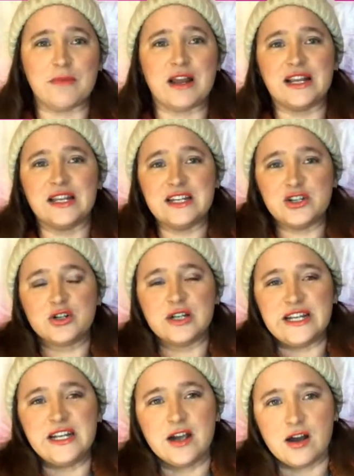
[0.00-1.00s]
I'm like,
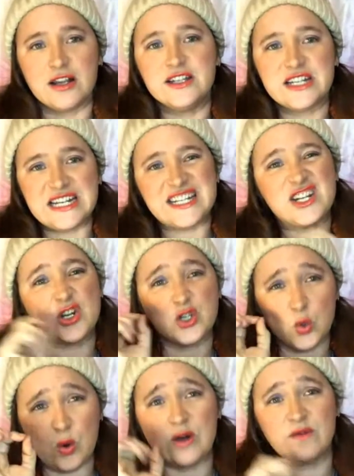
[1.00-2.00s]
literally, guys, it's
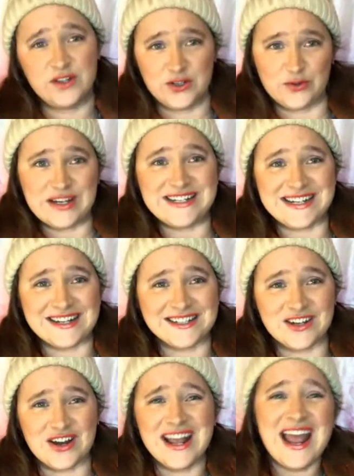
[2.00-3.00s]
12 degrees
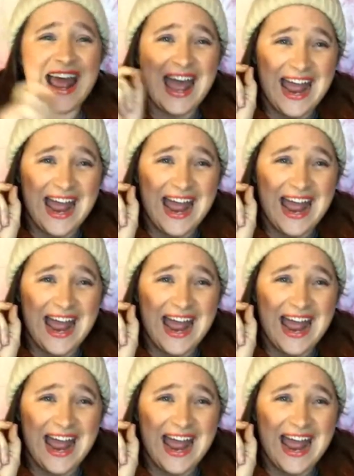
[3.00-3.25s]
outside.